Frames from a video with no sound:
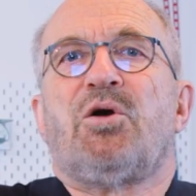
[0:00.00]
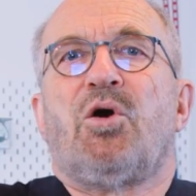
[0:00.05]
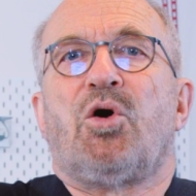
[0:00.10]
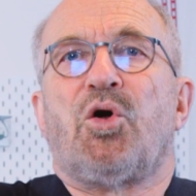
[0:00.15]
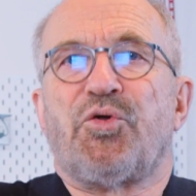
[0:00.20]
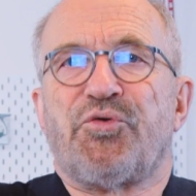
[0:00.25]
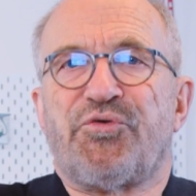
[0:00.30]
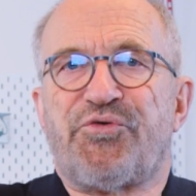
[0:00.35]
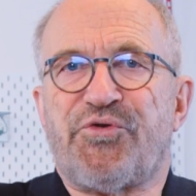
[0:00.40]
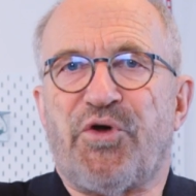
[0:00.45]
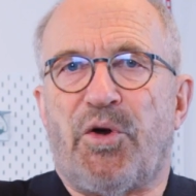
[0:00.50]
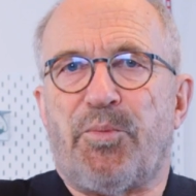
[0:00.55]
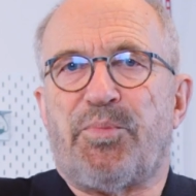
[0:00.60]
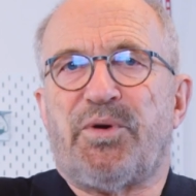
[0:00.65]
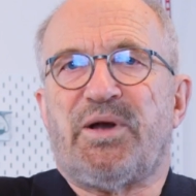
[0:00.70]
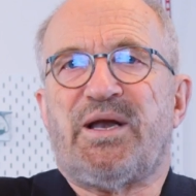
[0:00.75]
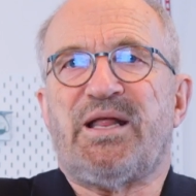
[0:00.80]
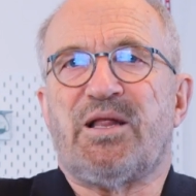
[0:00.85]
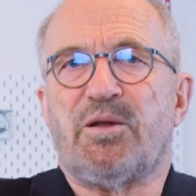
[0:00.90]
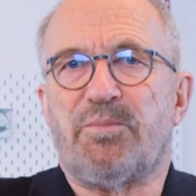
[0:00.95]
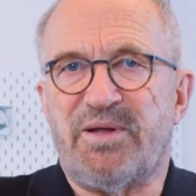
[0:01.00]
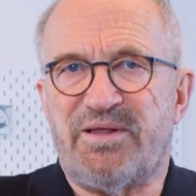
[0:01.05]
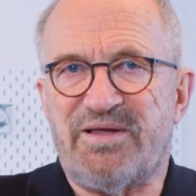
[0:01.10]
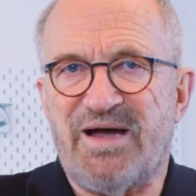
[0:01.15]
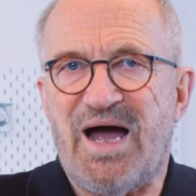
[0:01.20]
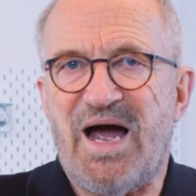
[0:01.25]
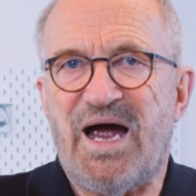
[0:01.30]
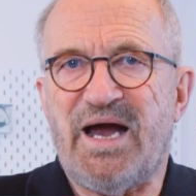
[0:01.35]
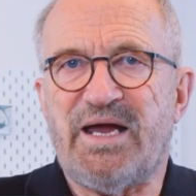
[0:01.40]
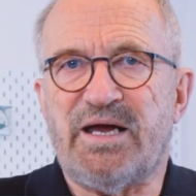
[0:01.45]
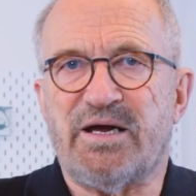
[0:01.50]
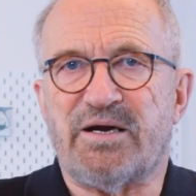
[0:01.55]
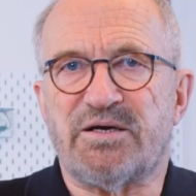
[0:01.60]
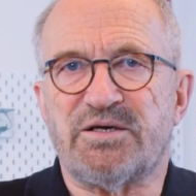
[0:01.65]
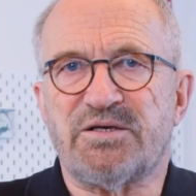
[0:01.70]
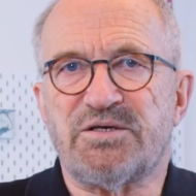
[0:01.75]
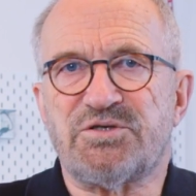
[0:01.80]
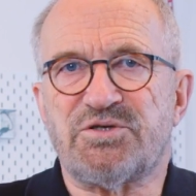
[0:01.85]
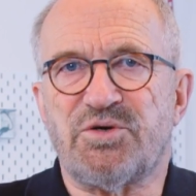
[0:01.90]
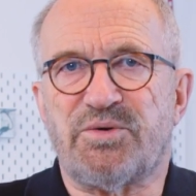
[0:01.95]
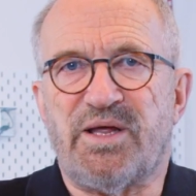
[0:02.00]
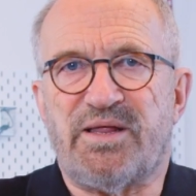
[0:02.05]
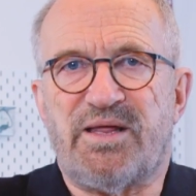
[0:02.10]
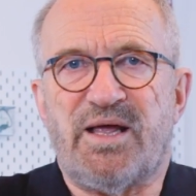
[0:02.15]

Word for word: on top a little bit higher so that,